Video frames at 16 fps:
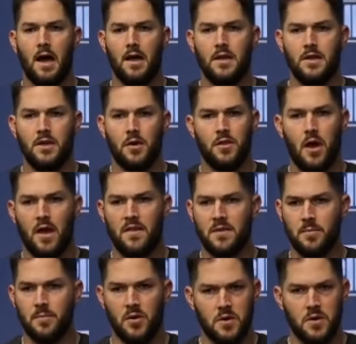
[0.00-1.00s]
you know, I
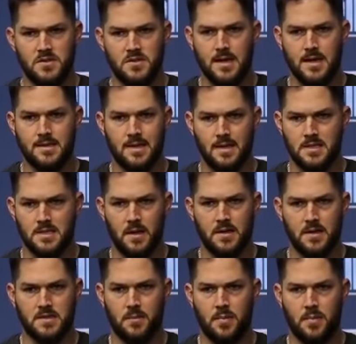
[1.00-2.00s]
think both those guys had
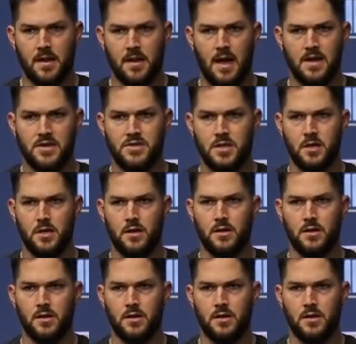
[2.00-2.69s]
experience in the pen last year.